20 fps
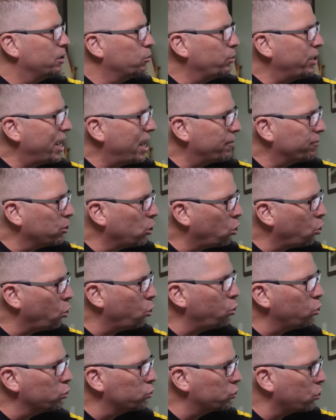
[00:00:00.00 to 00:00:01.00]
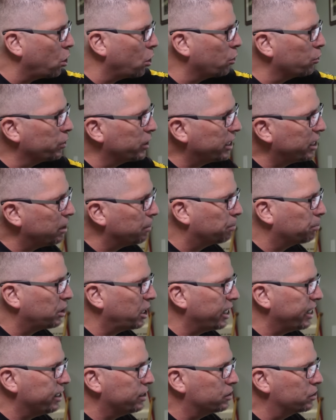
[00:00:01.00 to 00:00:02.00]
that we have the holes already in
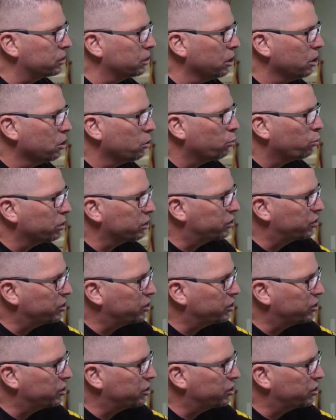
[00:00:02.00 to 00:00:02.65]
place, we're